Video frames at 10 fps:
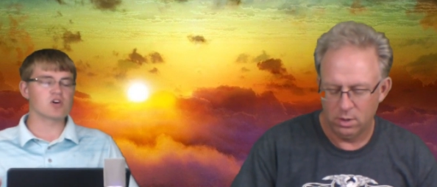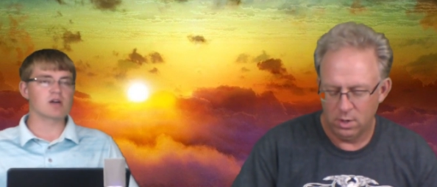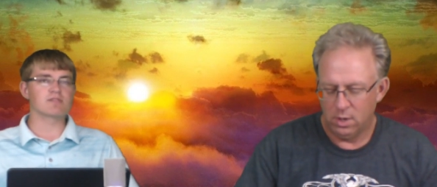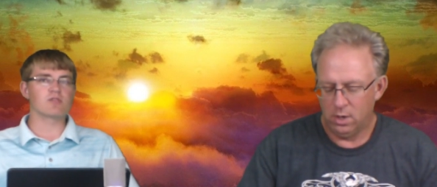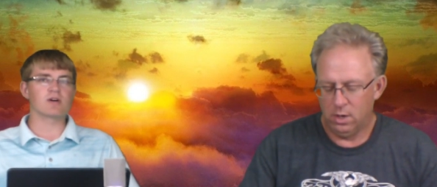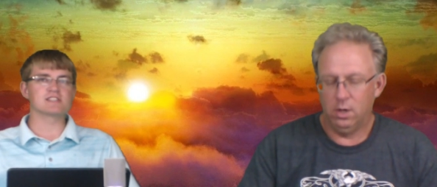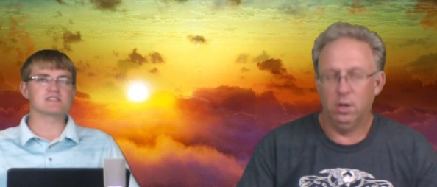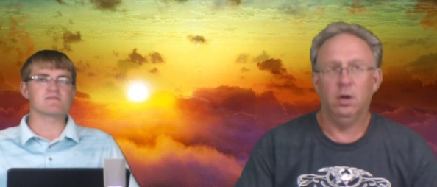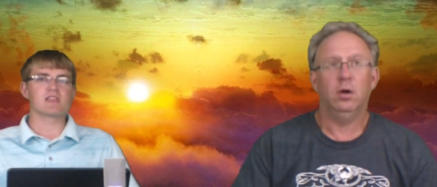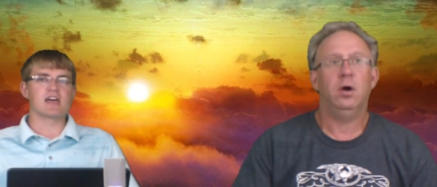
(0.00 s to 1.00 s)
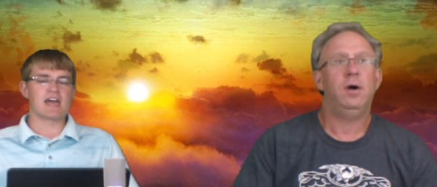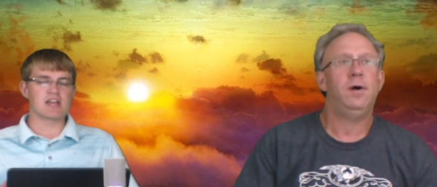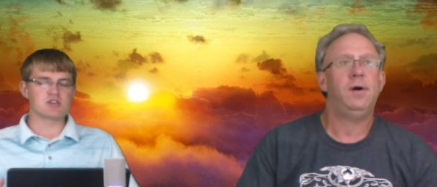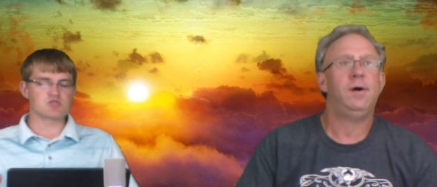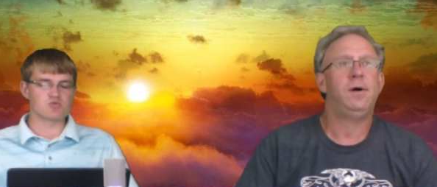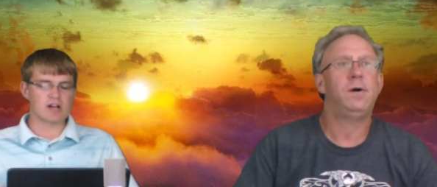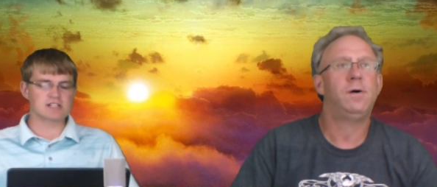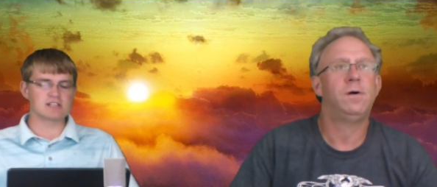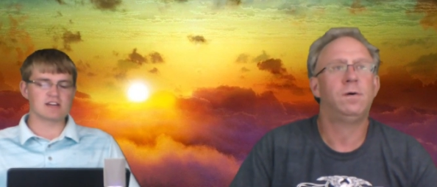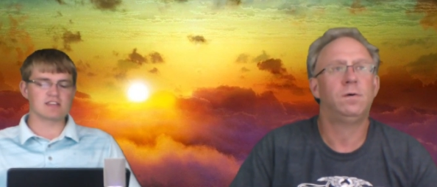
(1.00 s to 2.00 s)
Speaker 1: before us and
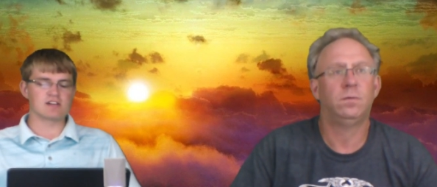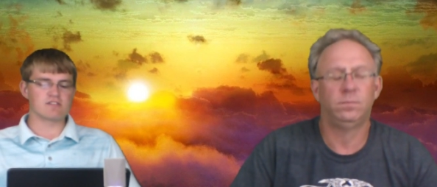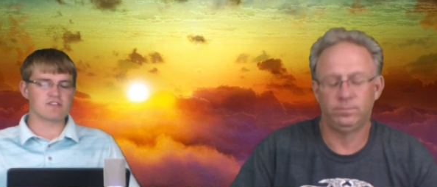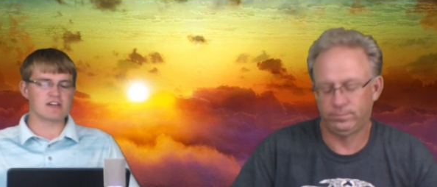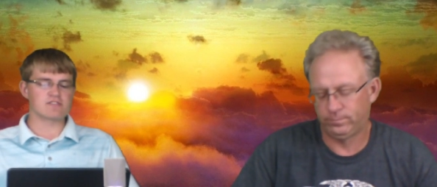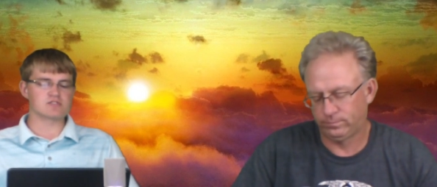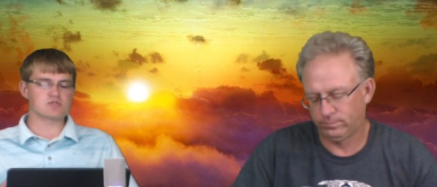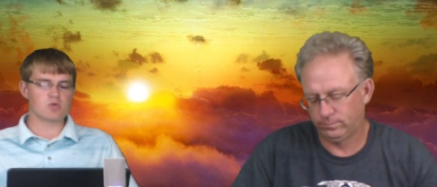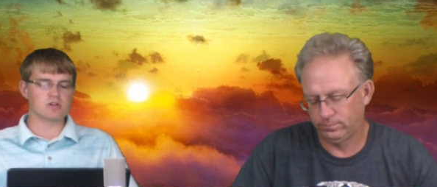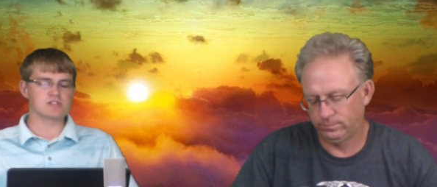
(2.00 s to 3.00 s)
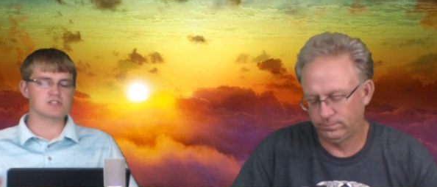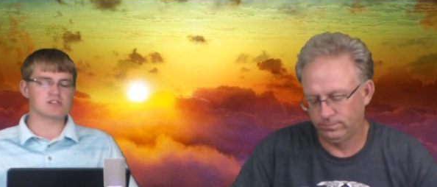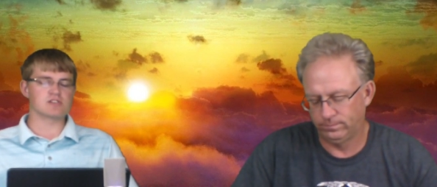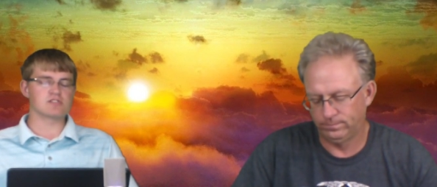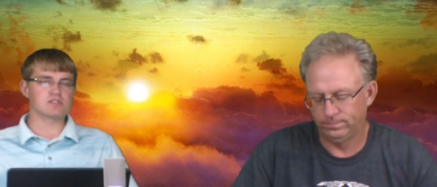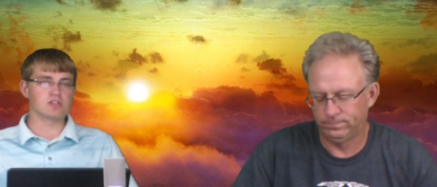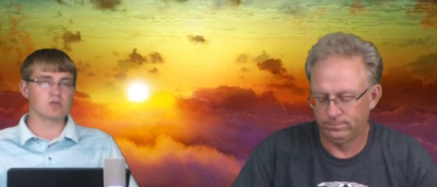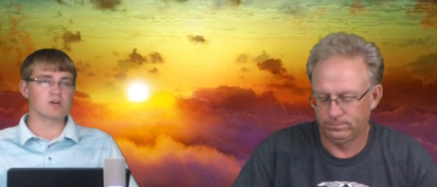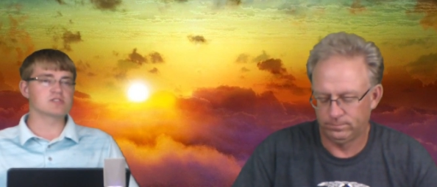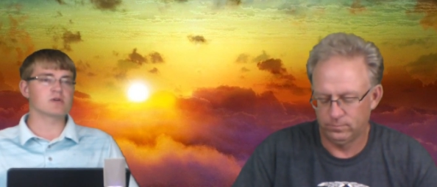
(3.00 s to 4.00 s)
directed their faith towards the
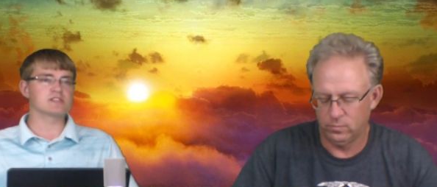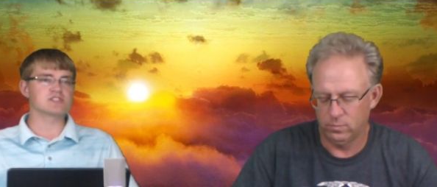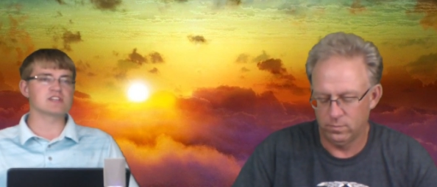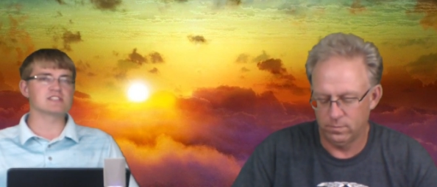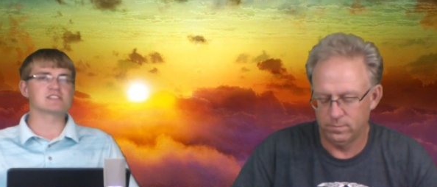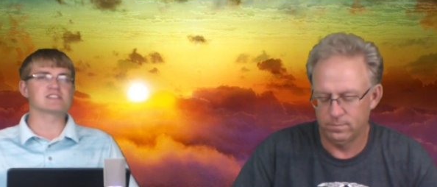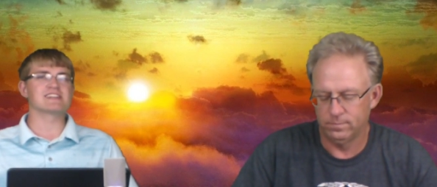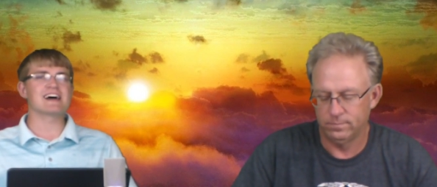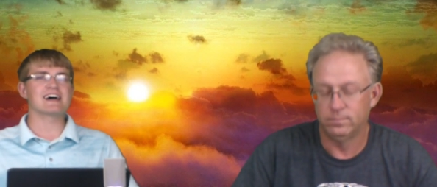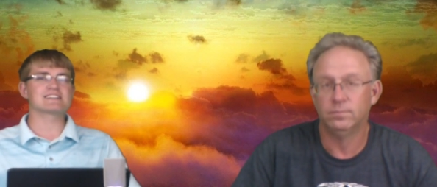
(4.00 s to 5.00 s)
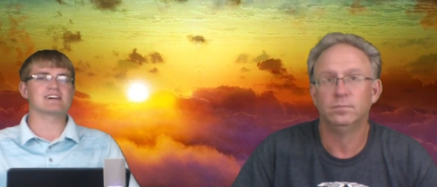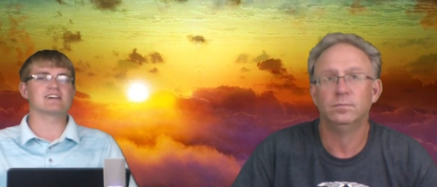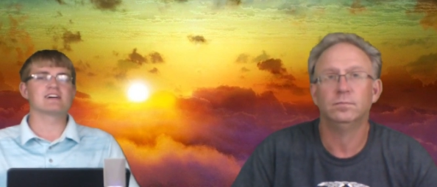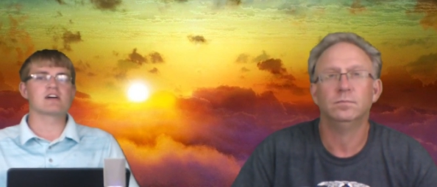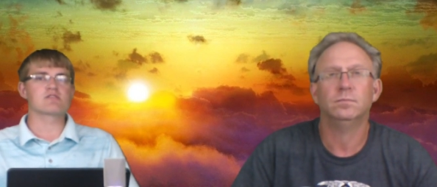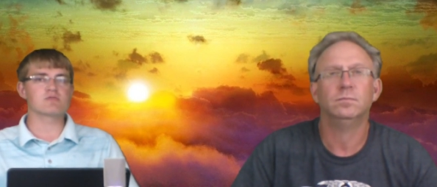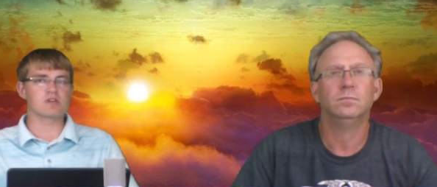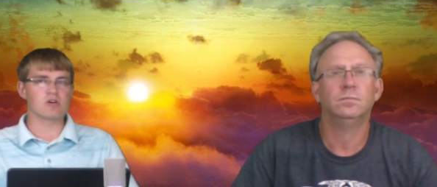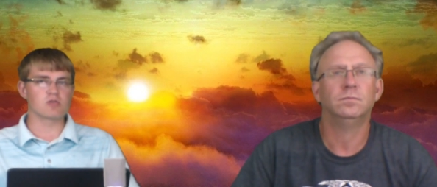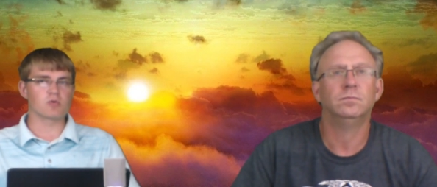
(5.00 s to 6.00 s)
Lord, towards Jesus, and not through
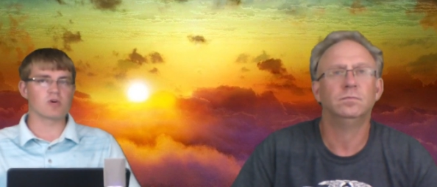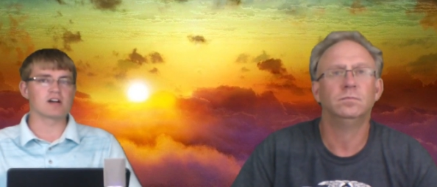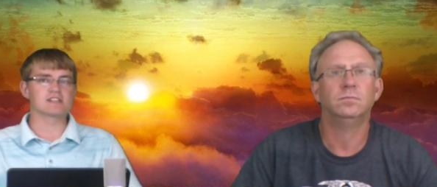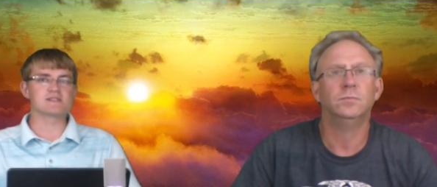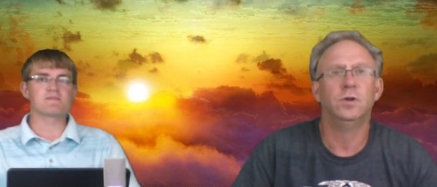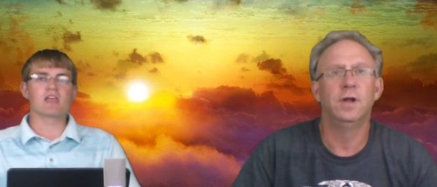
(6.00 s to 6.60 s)
their own works?